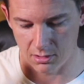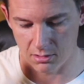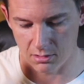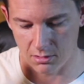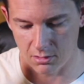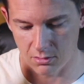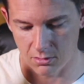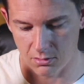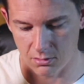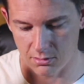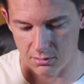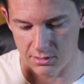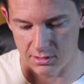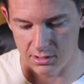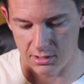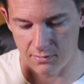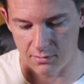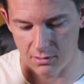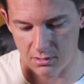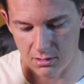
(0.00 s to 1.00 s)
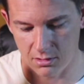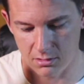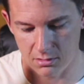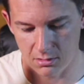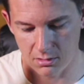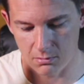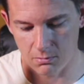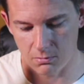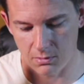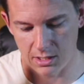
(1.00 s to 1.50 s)
Local
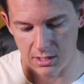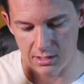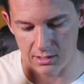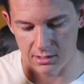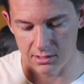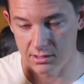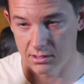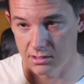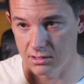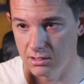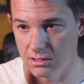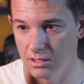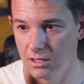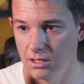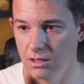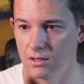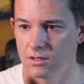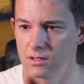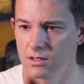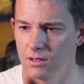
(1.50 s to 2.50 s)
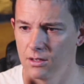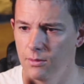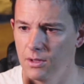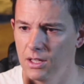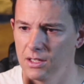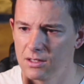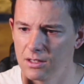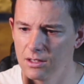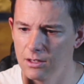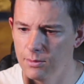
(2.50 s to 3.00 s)
700 rates.
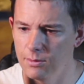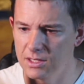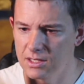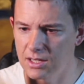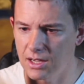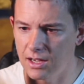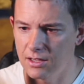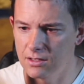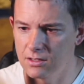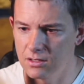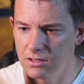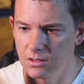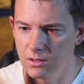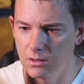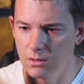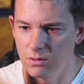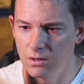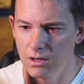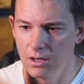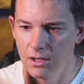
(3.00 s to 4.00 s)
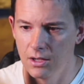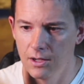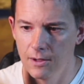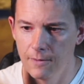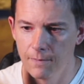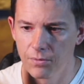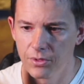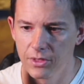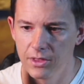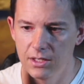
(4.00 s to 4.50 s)
It's gonna be tied to
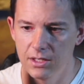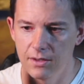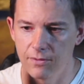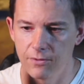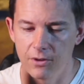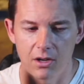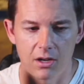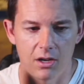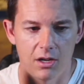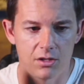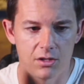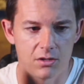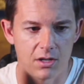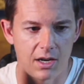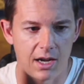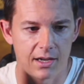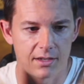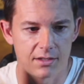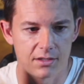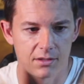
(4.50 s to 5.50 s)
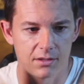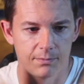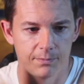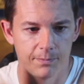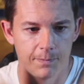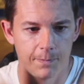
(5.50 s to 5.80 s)
the different contracts.